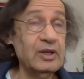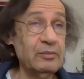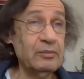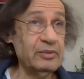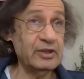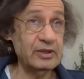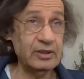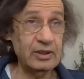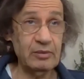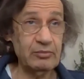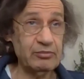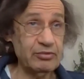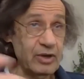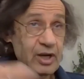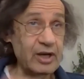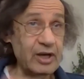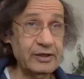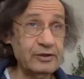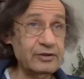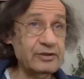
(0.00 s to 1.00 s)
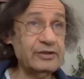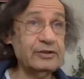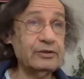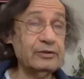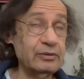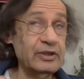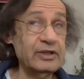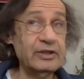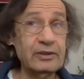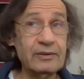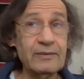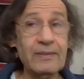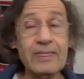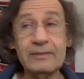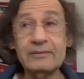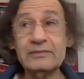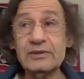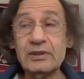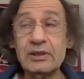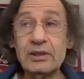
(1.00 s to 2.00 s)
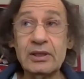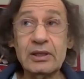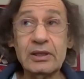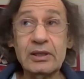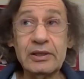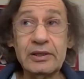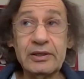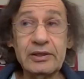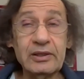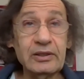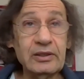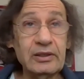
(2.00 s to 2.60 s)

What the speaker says: But prior to it, uh,